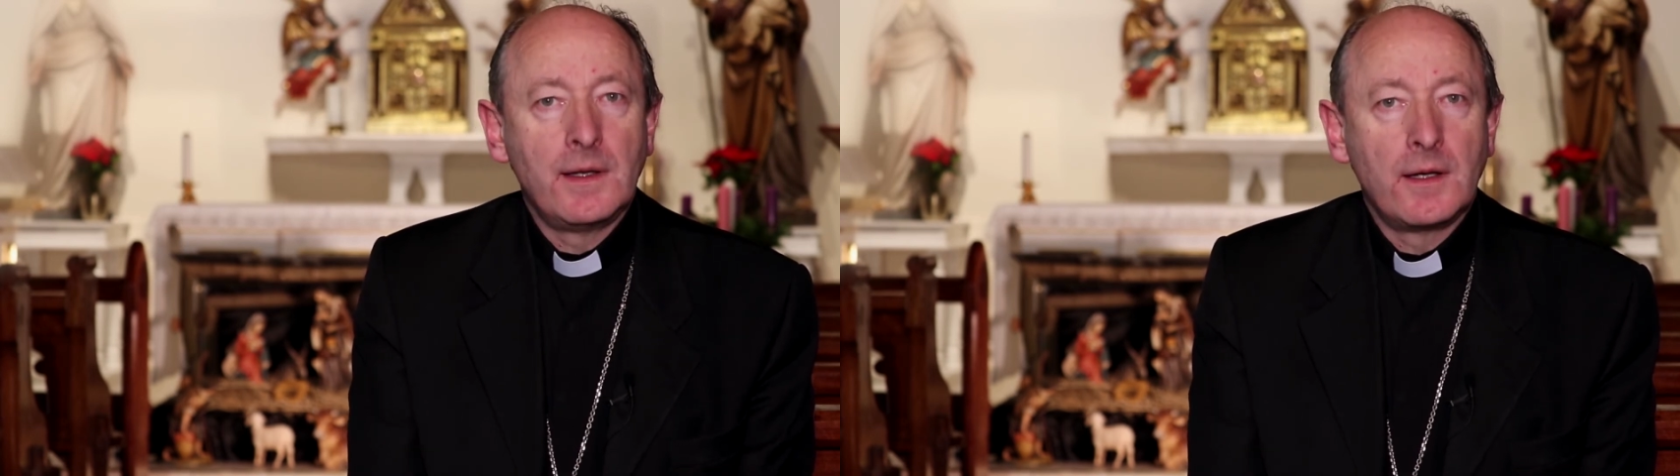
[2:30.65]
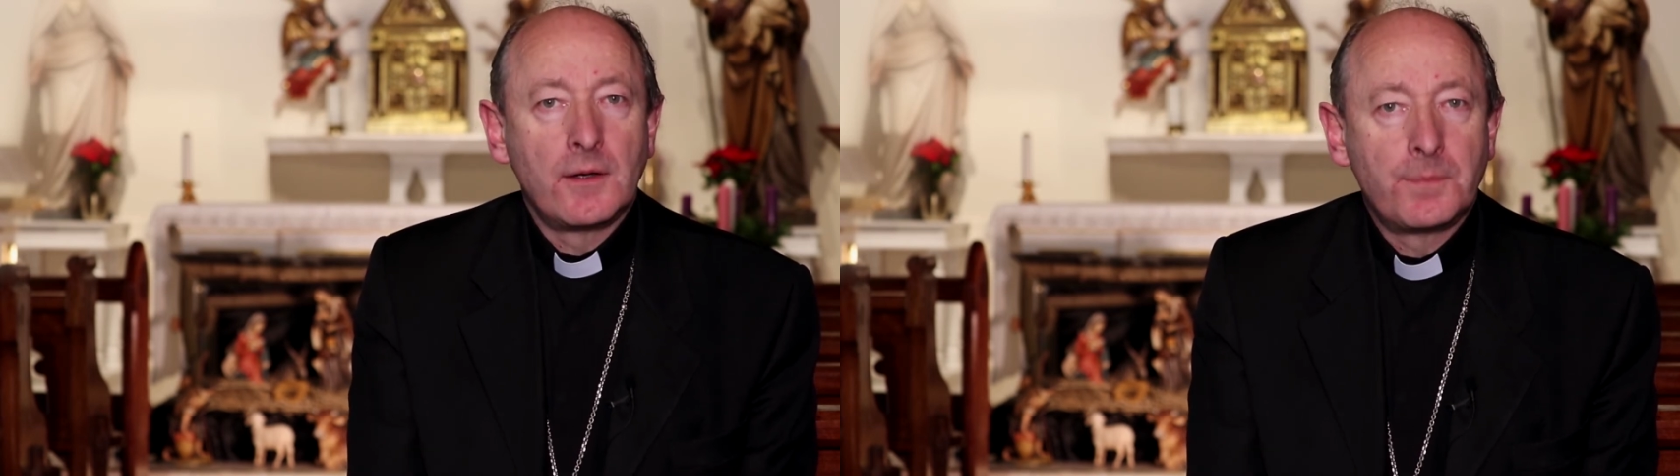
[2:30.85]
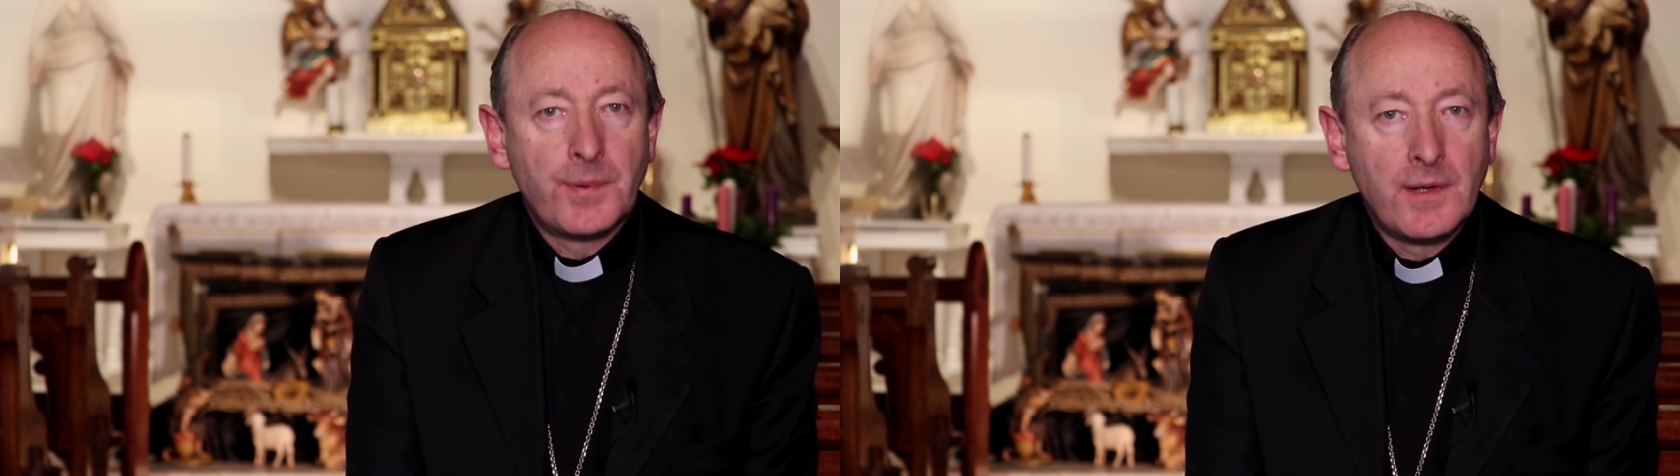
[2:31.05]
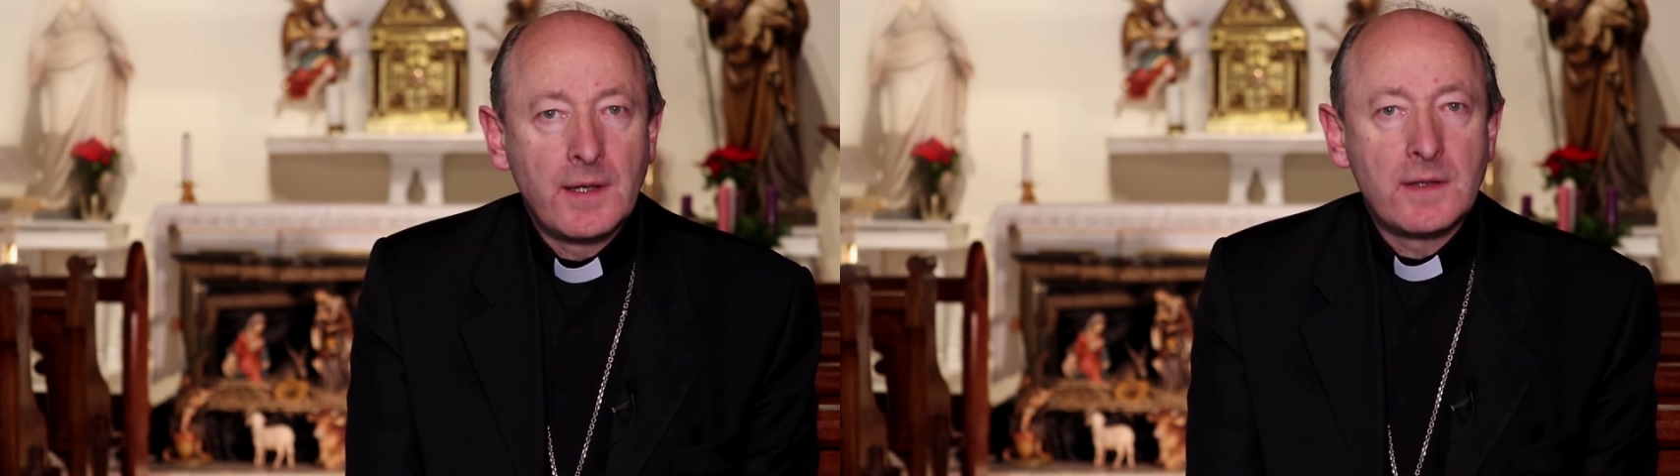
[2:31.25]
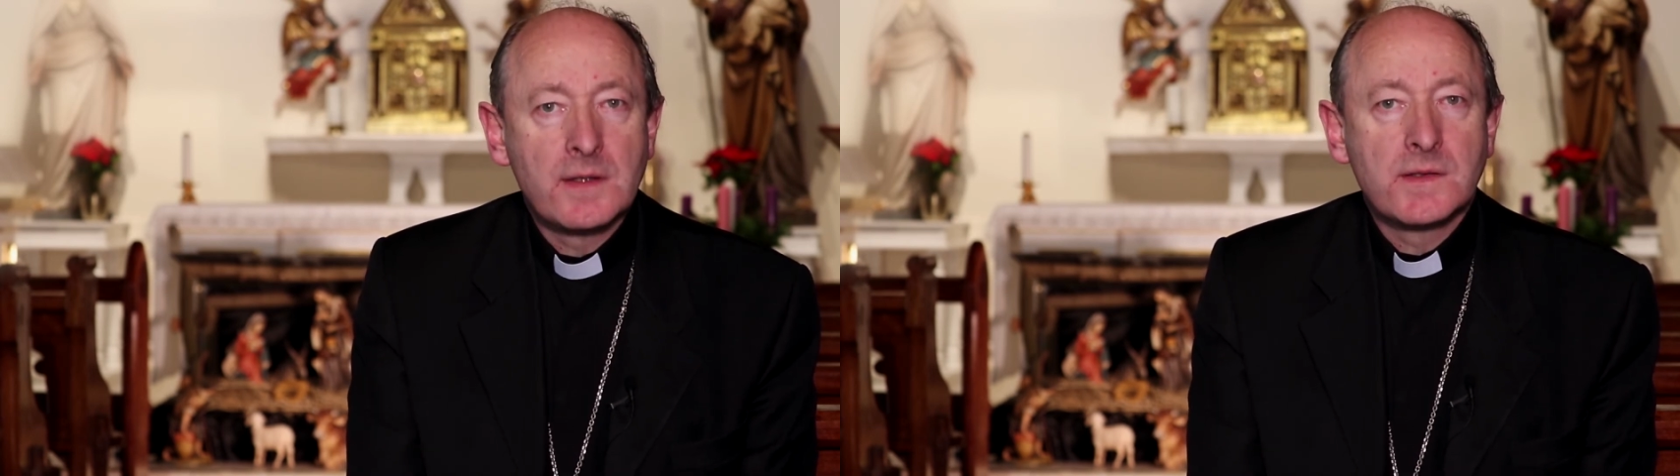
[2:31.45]
and our
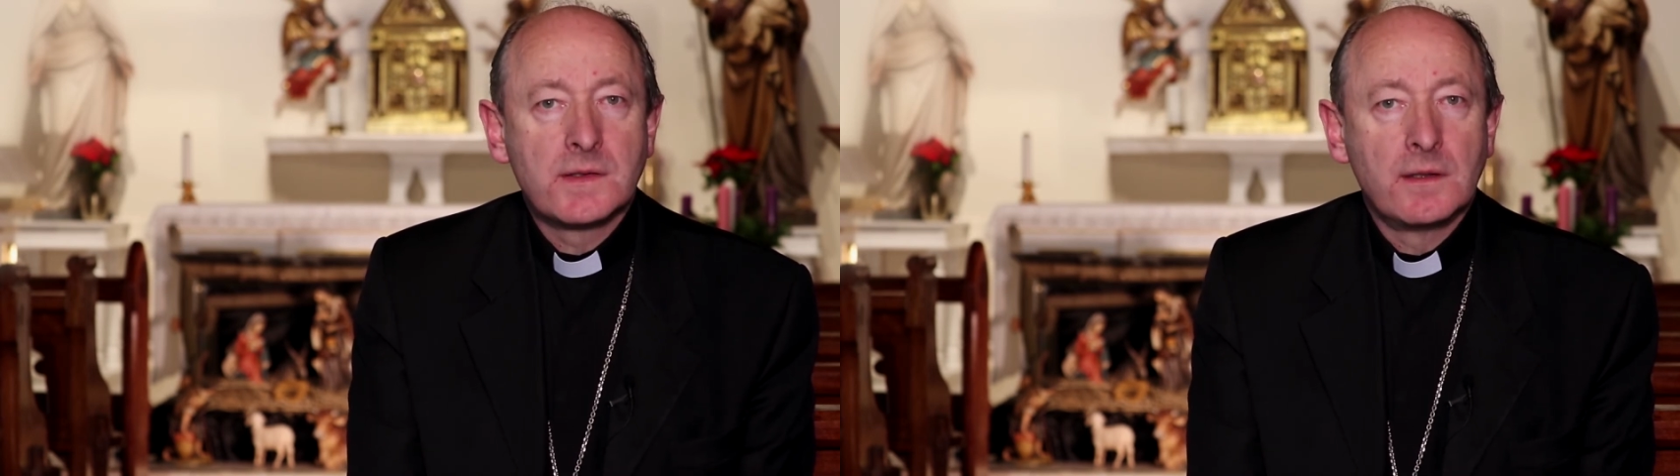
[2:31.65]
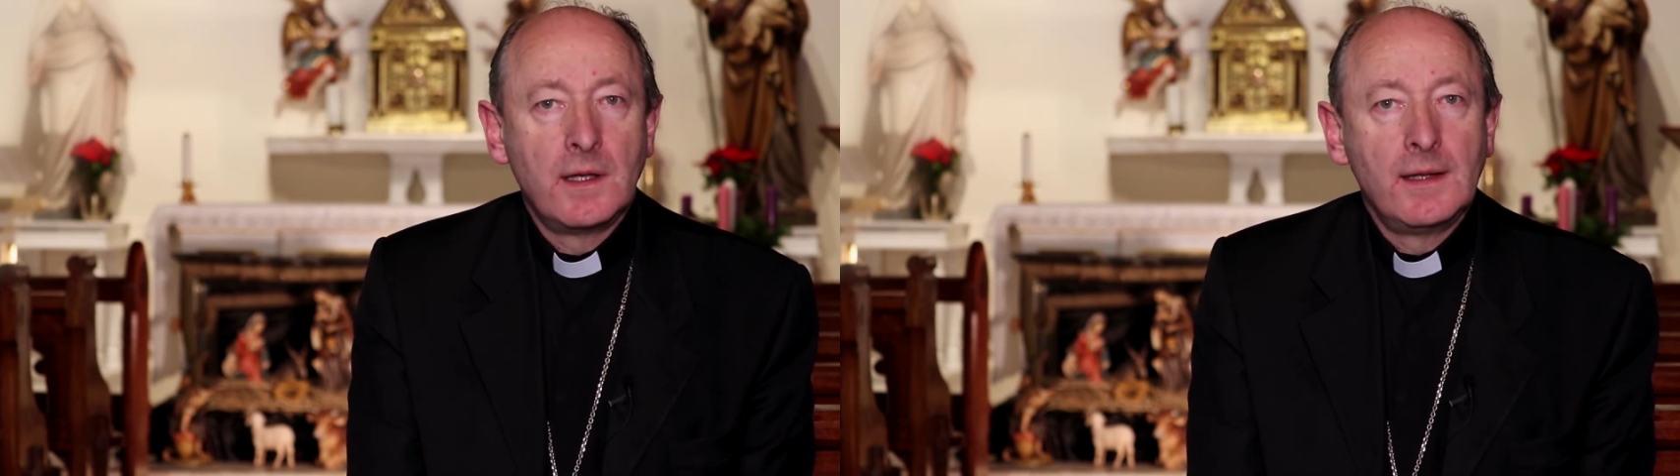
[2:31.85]
prayers